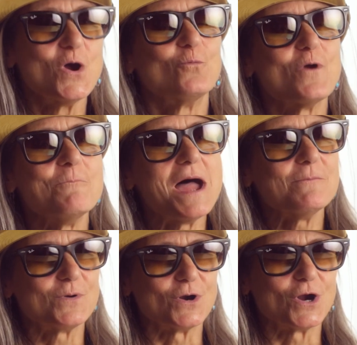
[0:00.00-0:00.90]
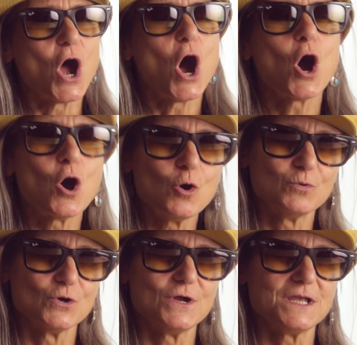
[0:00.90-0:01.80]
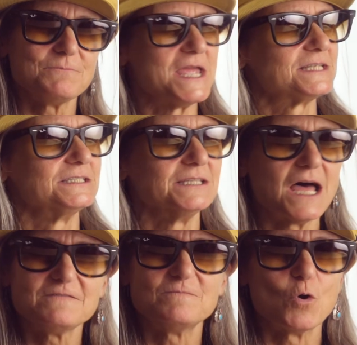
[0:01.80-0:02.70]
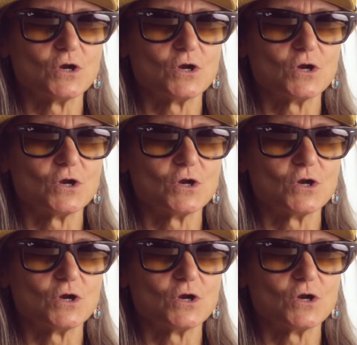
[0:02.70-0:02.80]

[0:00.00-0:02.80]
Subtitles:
Remember, homebrewing makes life more